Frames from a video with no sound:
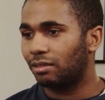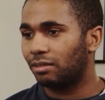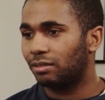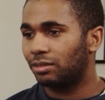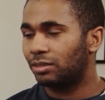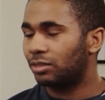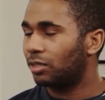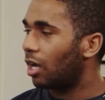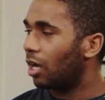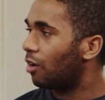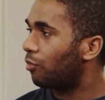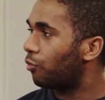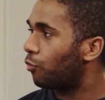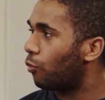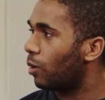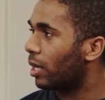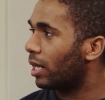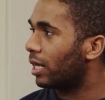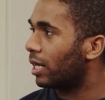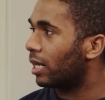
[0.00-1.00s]

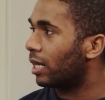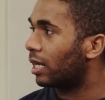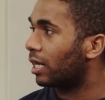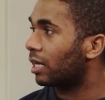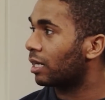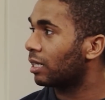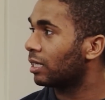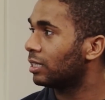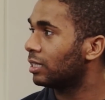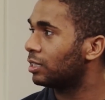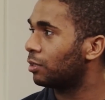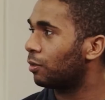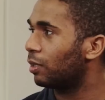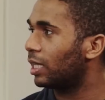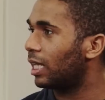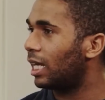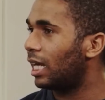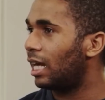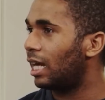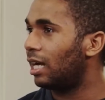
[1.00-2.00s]
software to
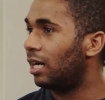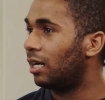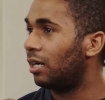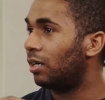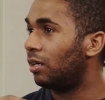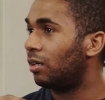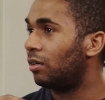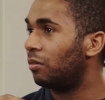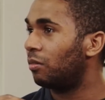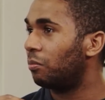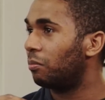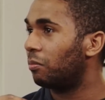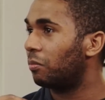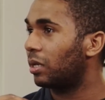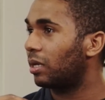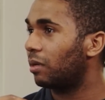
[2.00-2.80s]
allow